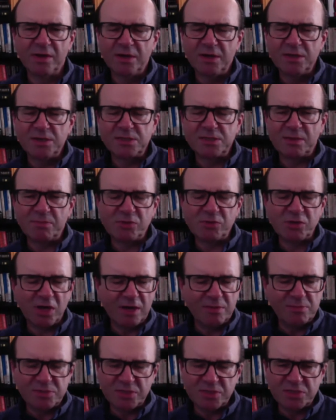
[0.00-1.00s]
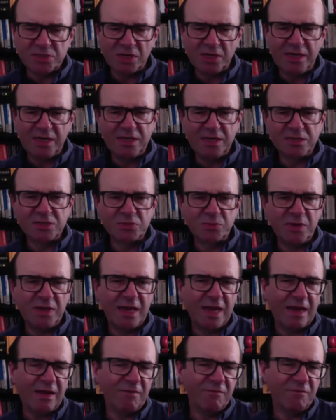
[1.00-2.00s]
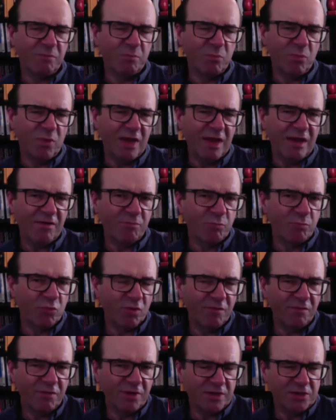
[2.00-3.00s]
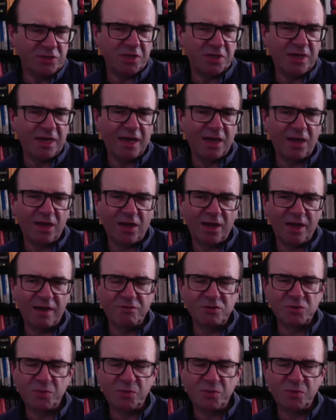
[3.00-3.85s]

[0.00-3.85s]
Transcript: Sometimes as leaders we have privilege in our lives.